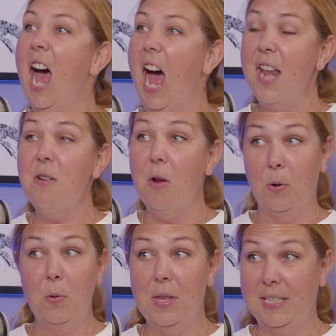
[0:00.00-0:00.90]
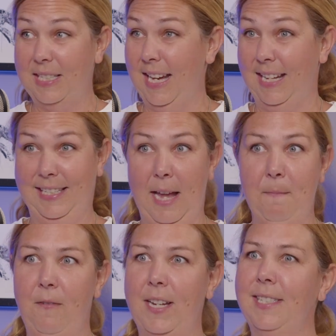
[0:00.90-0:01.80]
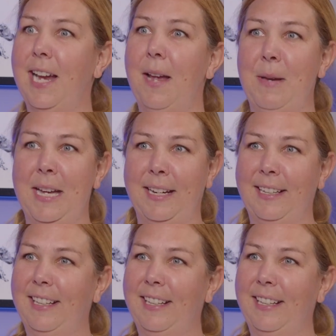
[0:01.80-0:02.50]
I don't know who this is. I'm FaceTiming,